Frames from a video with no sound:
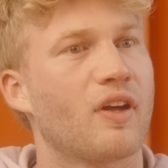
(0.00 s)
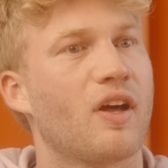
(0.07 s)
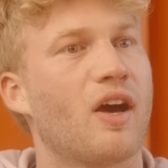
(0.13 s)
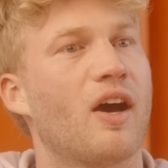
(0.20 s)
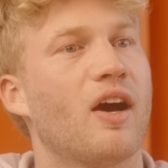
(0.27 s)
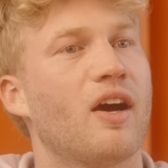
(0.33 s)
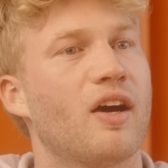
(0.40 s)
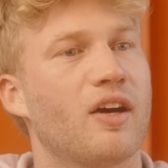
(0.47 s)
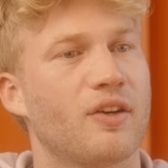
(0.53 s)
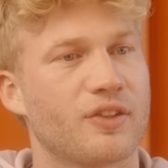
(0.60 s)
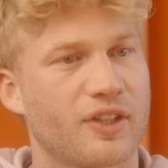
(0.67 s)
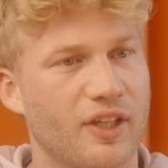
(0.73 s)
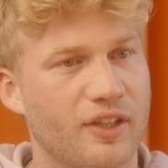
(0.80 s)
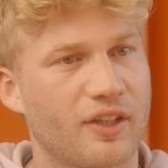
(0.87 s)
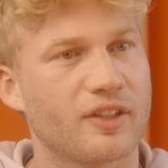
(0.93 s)
Ah,
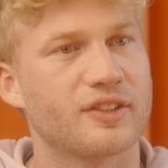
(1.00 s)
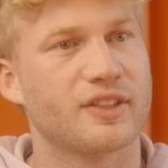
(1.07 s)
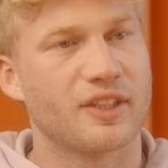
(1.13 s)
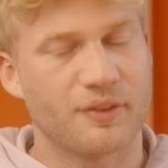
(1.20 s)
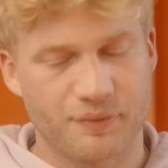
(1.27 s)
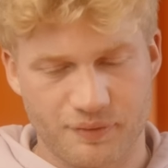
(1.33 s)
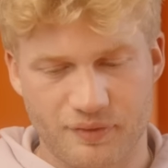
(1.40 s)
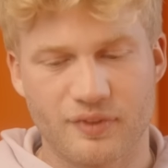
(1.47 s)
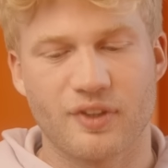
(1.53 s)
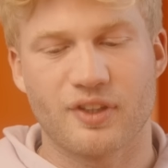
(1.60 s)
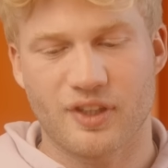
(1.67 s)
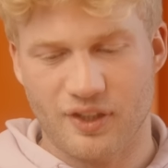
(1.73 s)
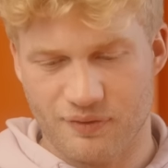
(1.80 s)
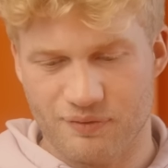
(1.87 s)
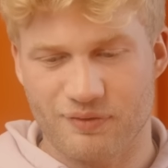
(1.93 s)
okay, I see.
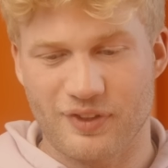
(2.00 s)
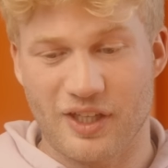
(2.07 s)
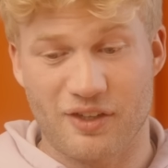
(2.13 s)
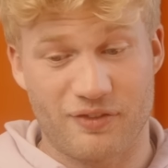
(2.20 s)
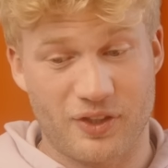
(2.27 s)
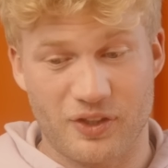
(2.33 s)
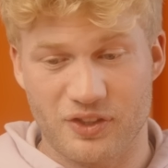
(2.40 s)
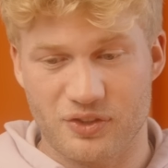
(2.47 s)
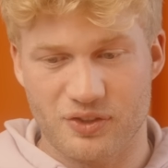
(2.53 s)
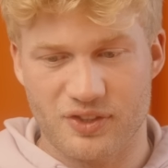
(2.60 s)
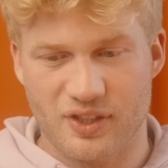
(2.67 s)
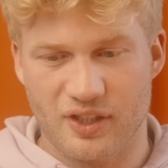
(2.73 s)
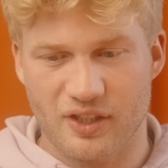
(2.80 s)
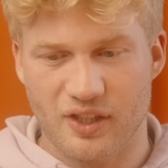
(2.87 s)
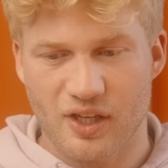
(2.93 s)
Okay, yeah, very
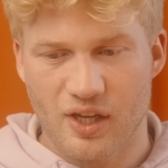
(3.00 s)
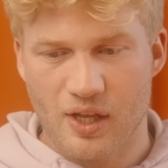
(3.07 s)
interesting.